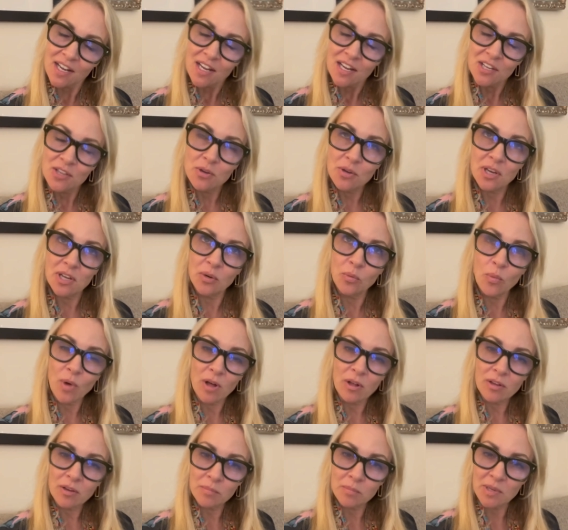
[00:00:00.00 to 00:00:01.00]
you can
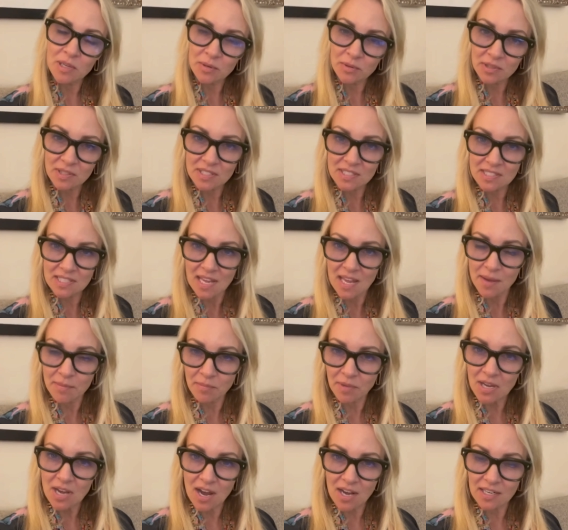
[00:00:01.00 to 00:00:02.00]
welcome me with the
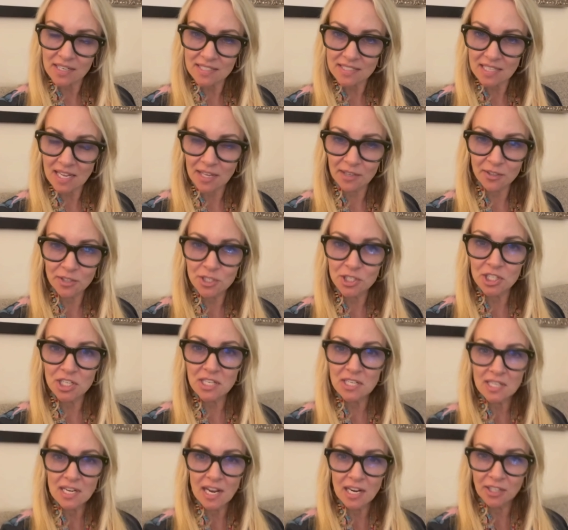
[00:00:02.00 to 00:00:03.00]
same goddess
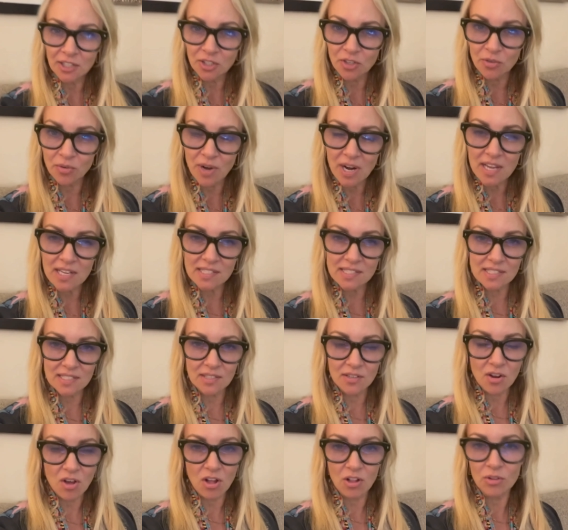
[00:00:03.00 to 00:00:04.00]
energy and grace
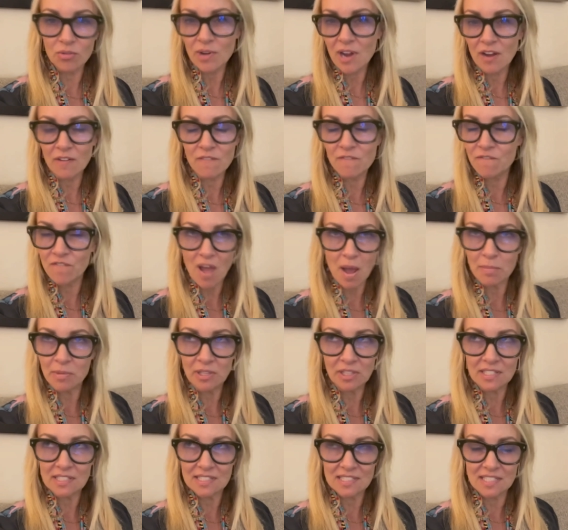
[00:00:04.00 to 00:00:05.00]
and all around
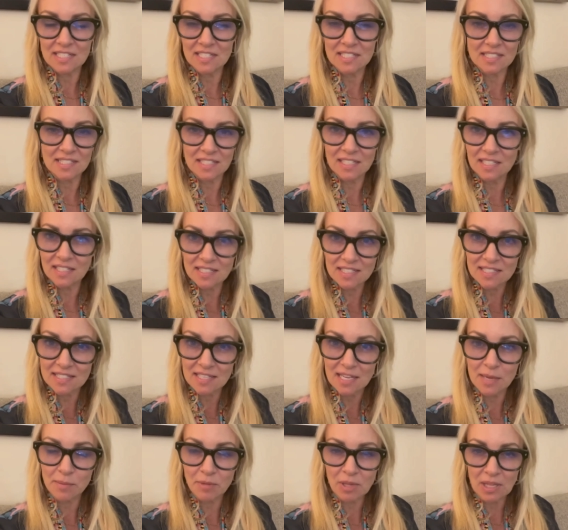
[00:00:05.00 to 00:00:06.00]
fabulousness into the
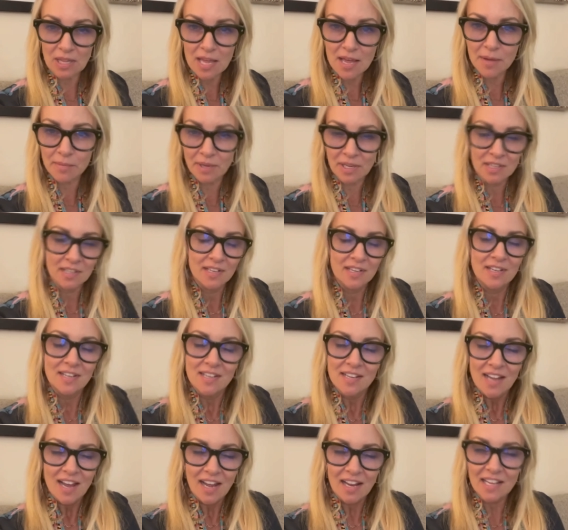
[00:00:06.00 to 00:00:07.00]
same club.
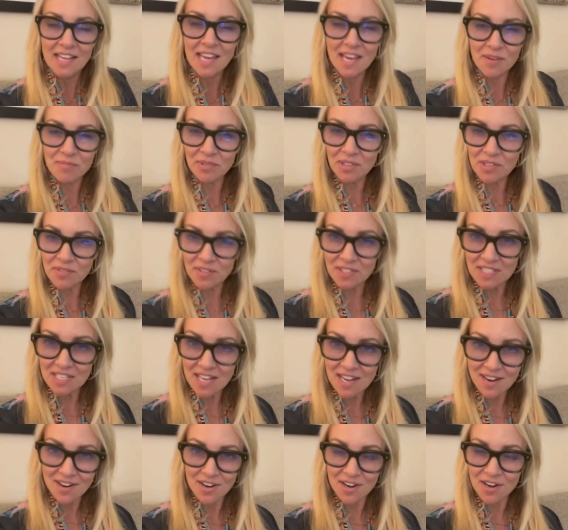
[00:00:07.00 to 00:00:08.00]
I can't believe it's
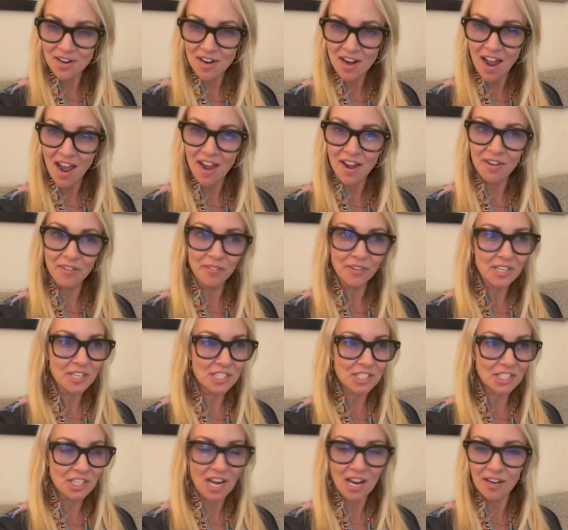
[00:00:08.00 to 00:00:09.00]
here. I
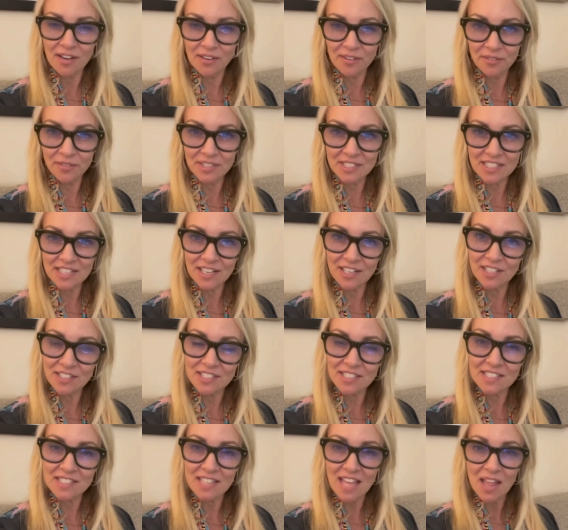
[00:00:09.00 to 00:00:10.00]
wish I was there
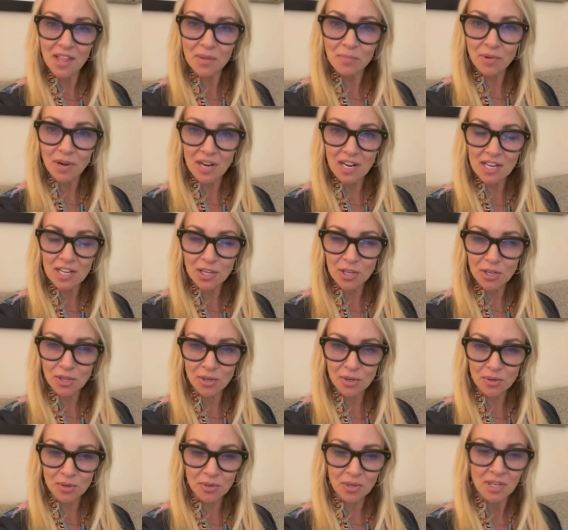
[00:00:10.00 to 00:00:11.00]
to celebrate
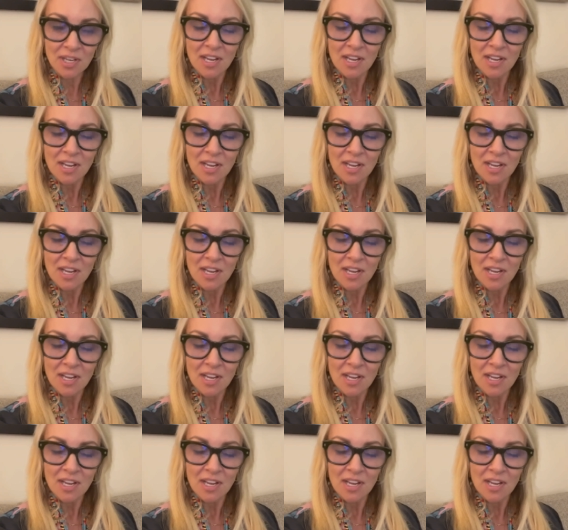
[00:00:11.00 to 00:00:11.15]
you.